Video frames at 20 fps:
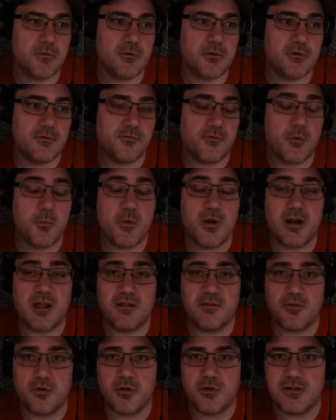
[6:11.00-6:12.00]
from what
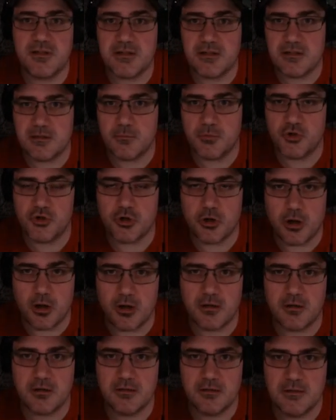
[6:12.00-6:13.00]
I've heard, System
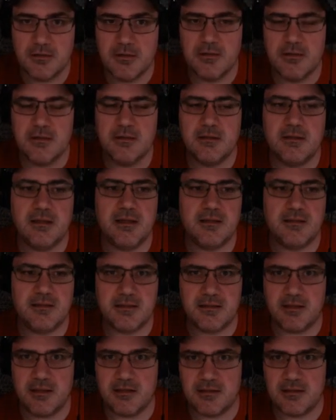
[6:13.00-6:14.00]
Shock.
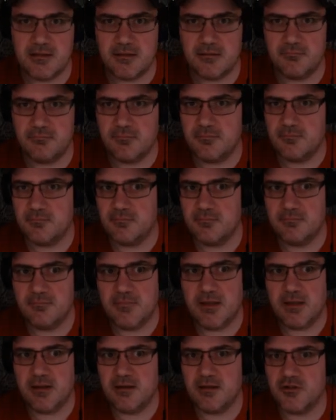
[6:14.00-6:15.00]
It
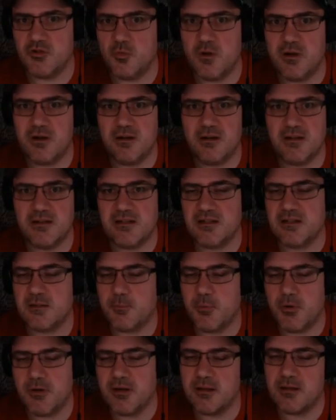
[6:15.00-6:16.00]
is what it is. It's a
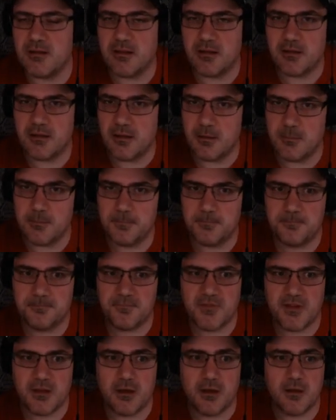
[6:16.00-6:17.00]
point-and-click game.
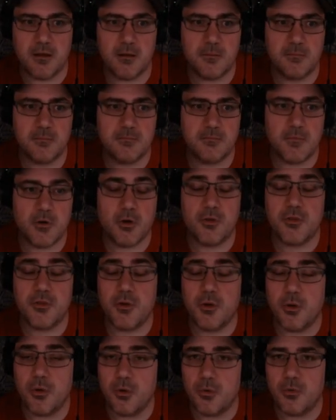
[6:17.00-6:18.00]

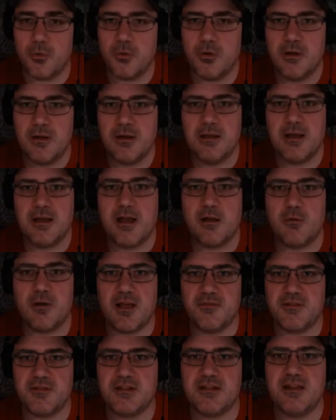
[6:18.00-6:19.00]
Although I would
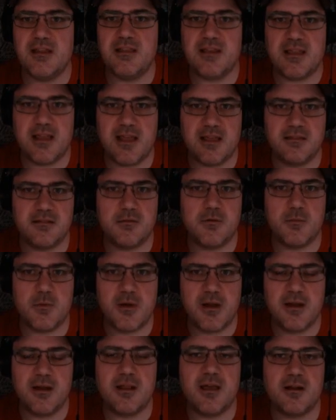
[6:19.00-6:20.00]
have to say that Kathy
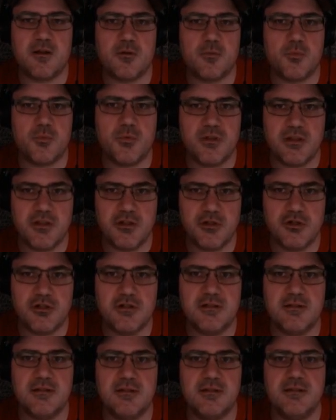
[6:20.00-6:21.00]
Rain had a really
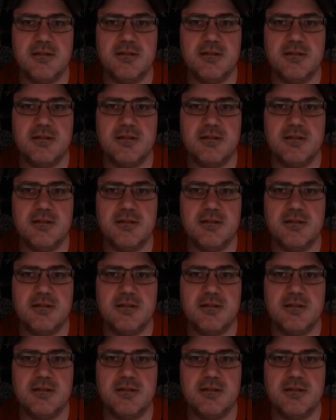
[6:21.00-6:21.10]
good